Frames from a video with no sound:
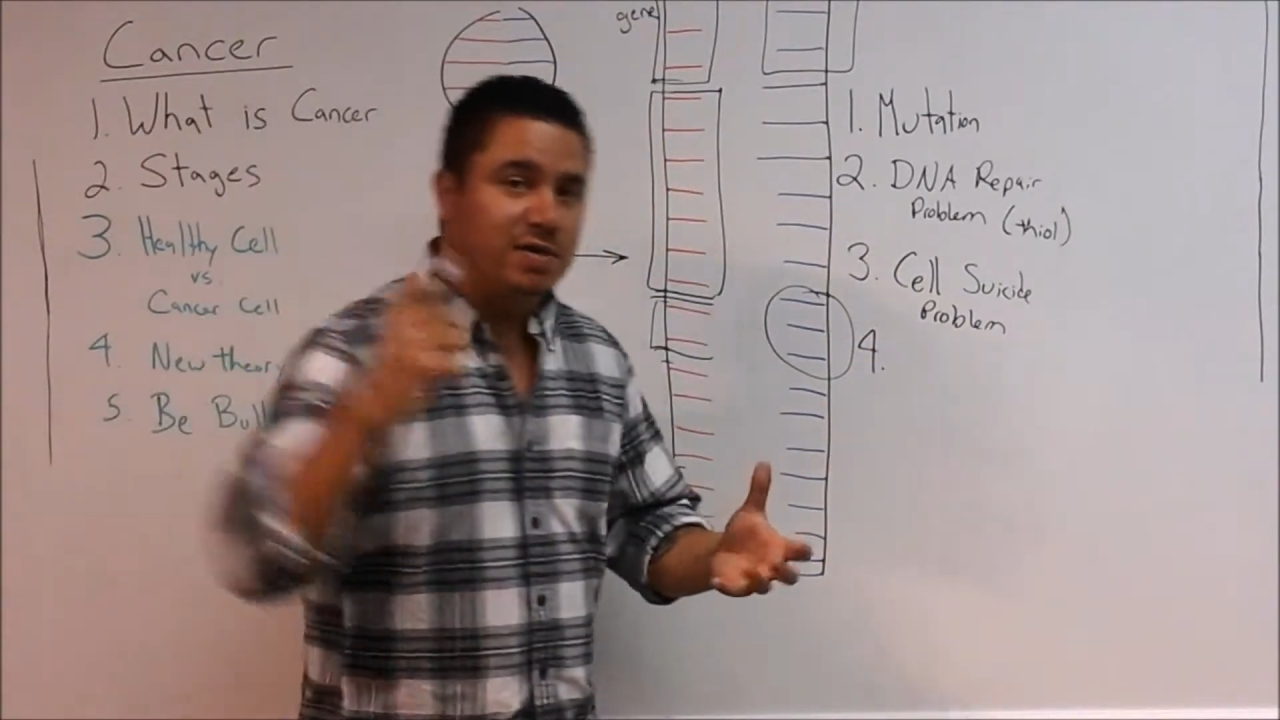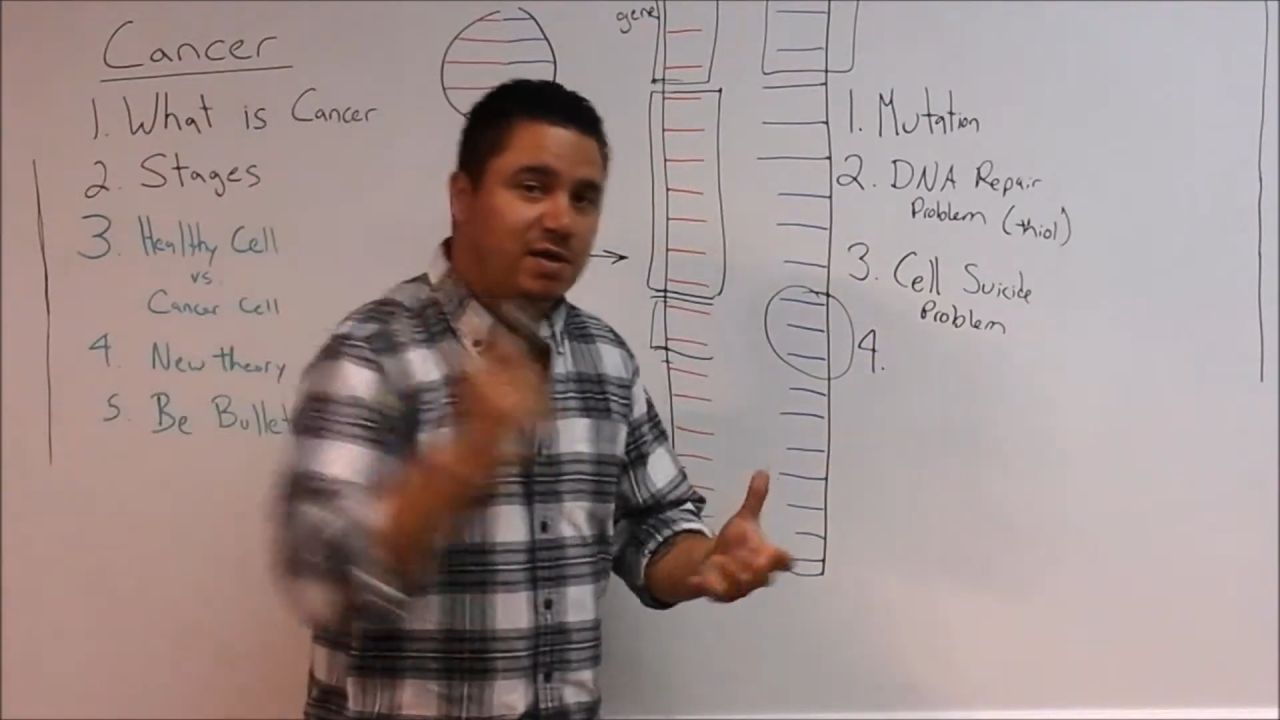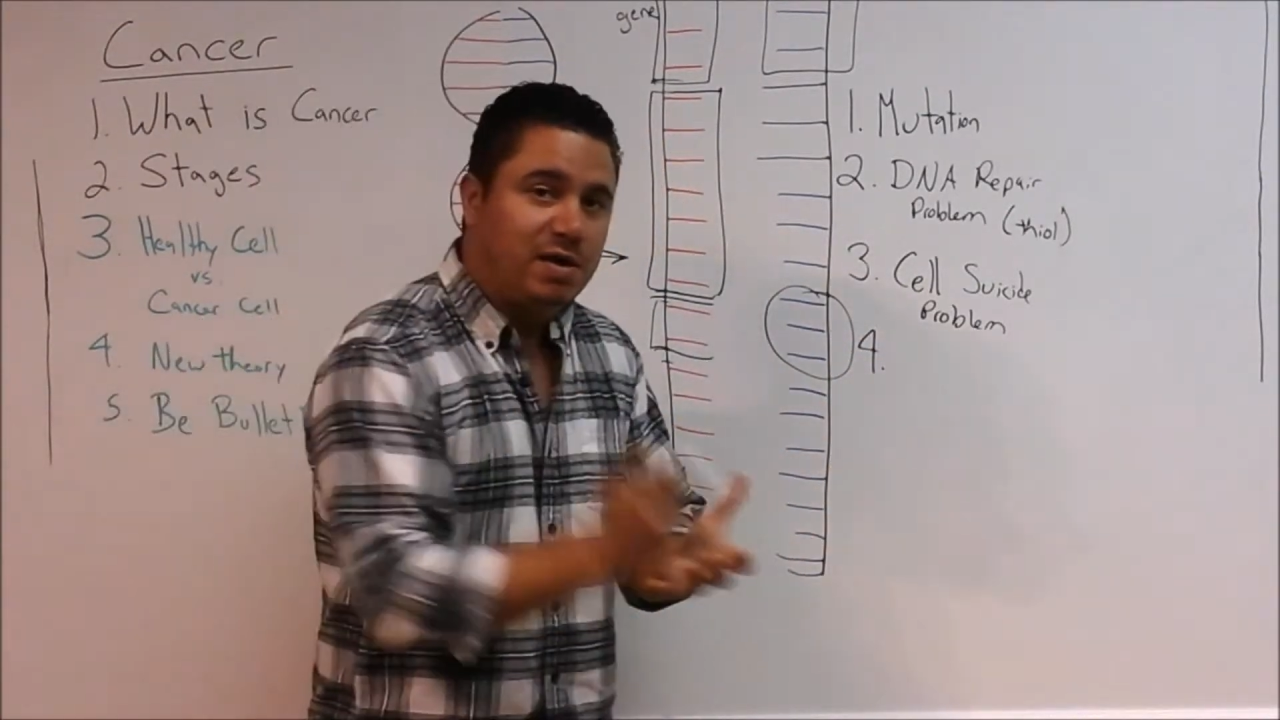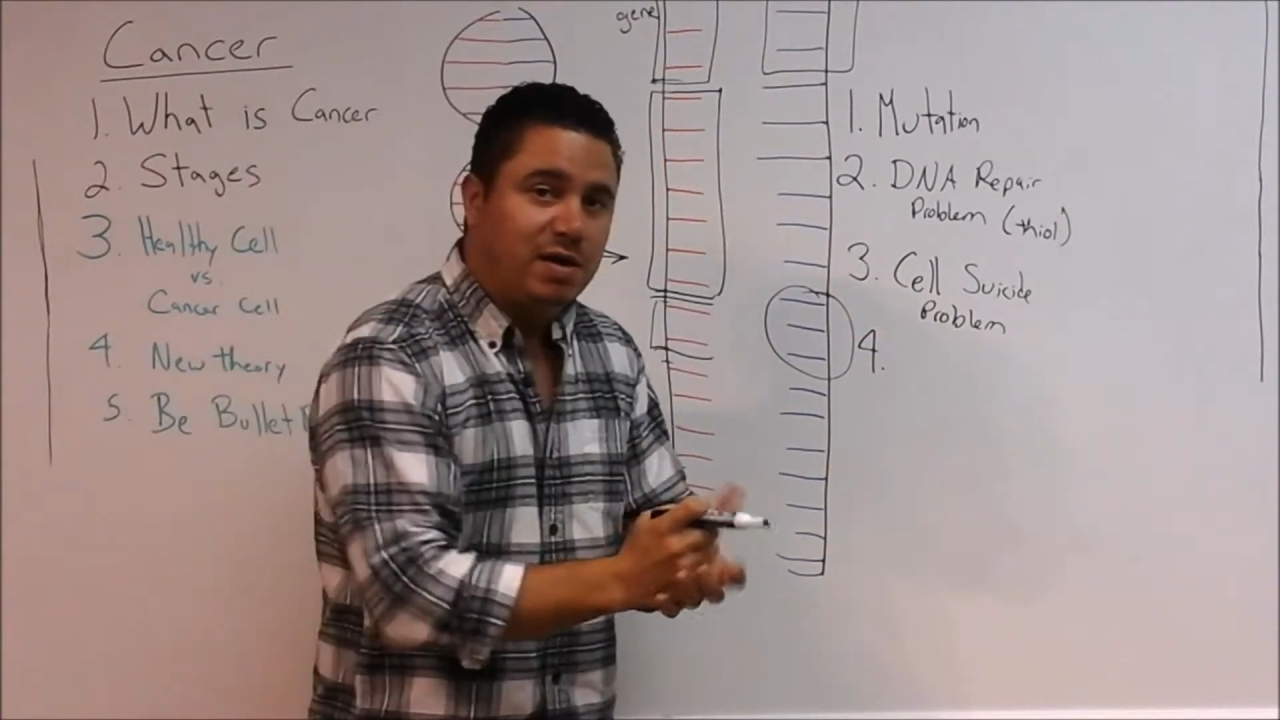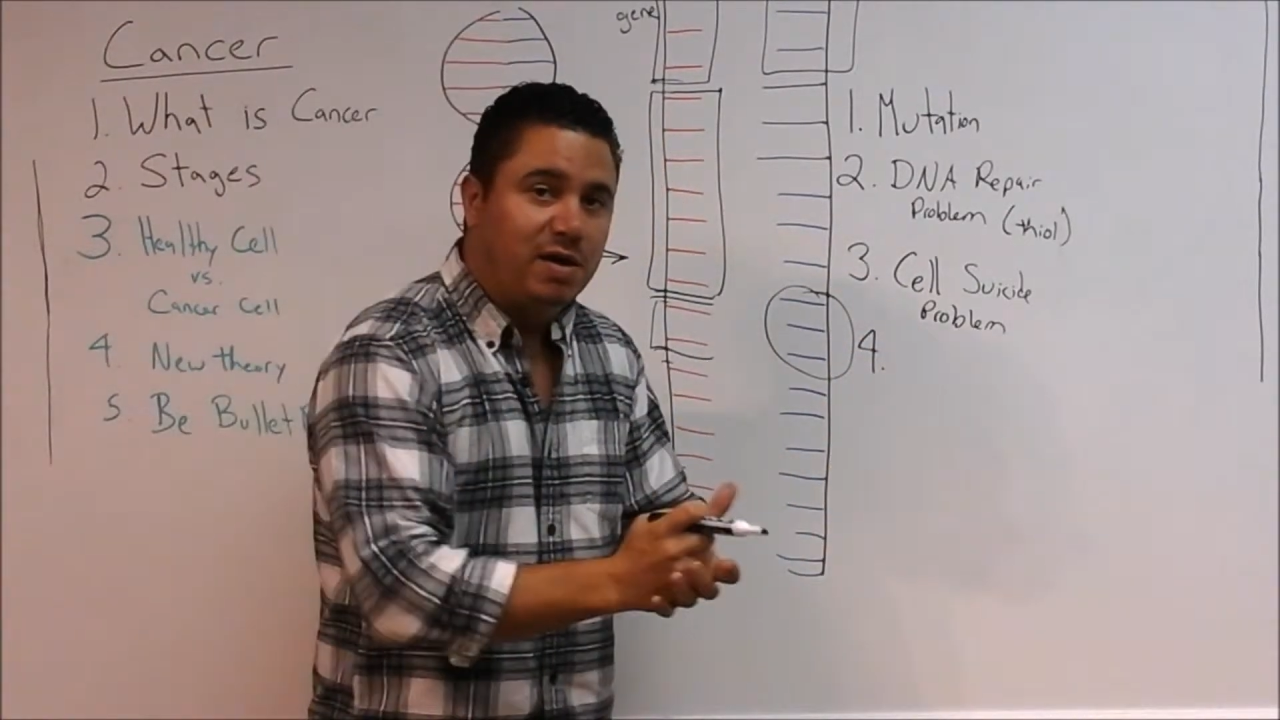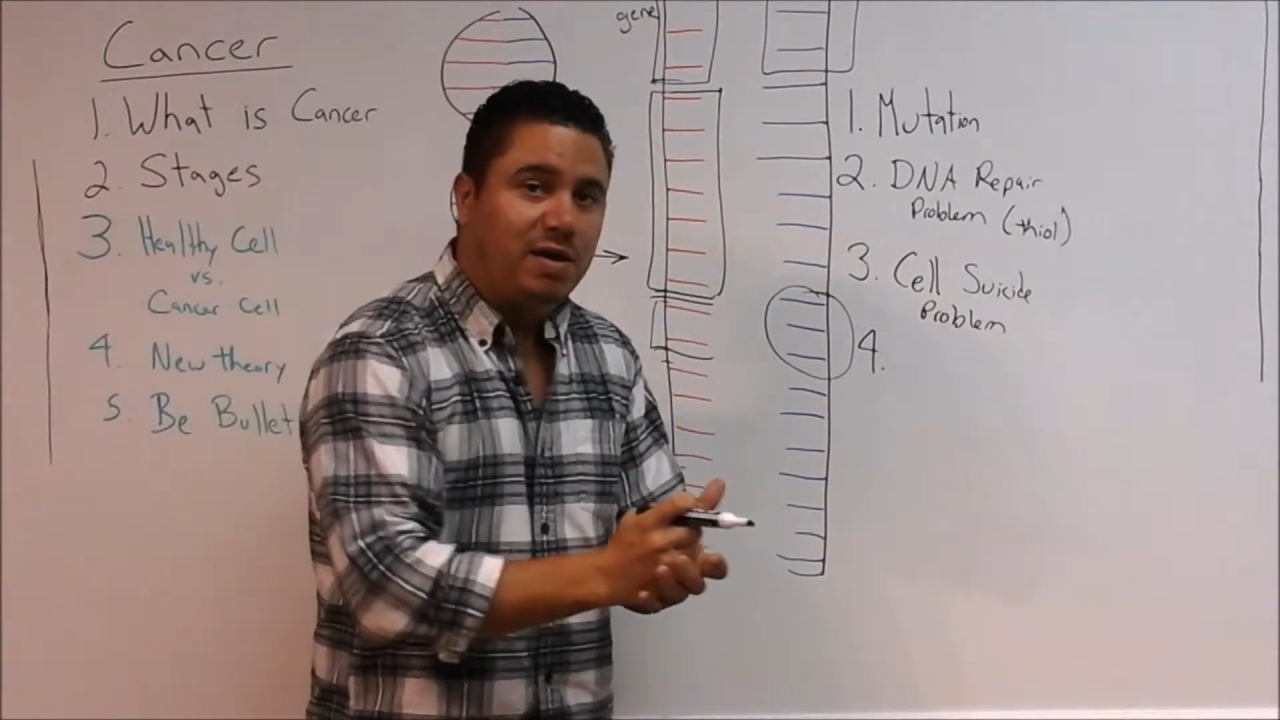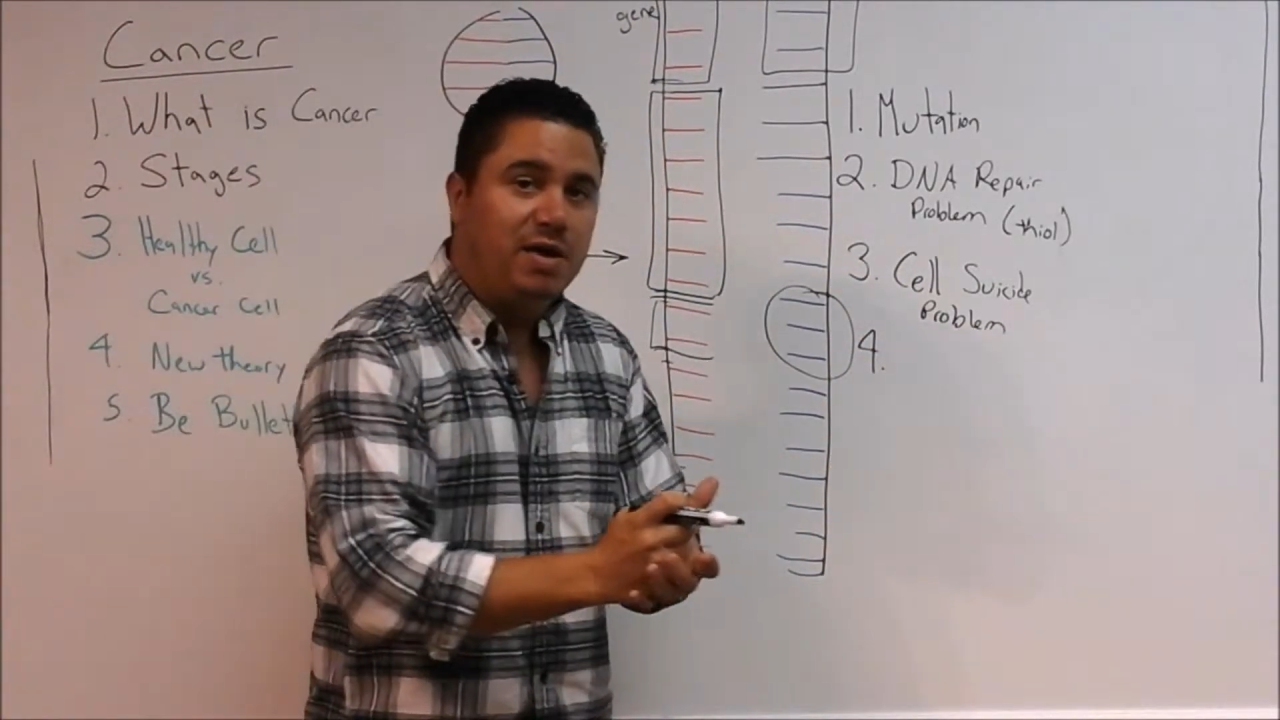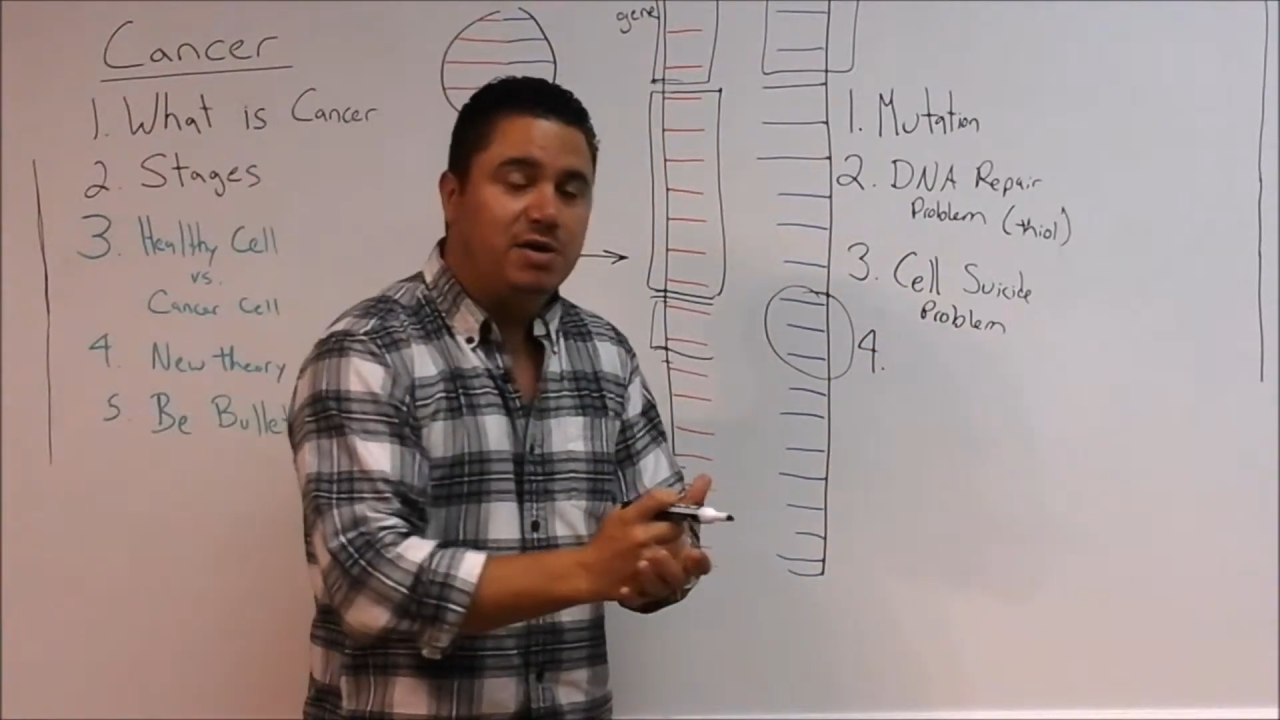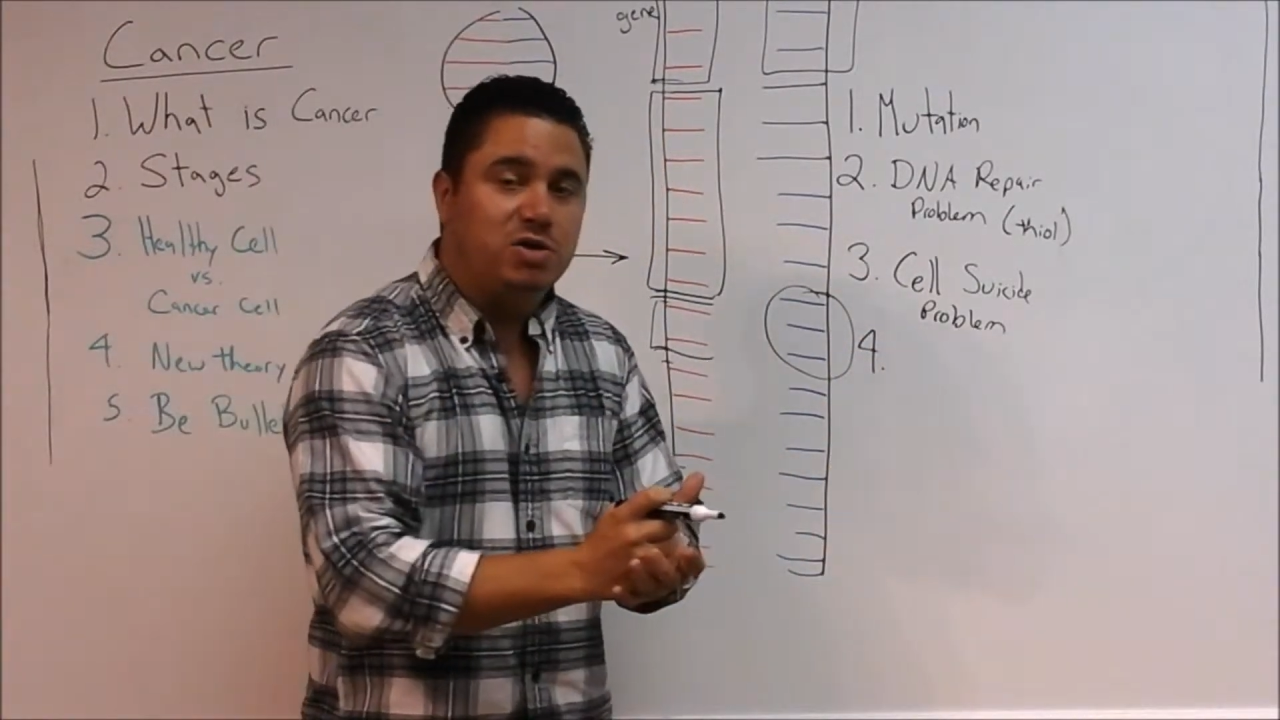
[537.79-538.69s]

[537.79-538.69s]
to kill and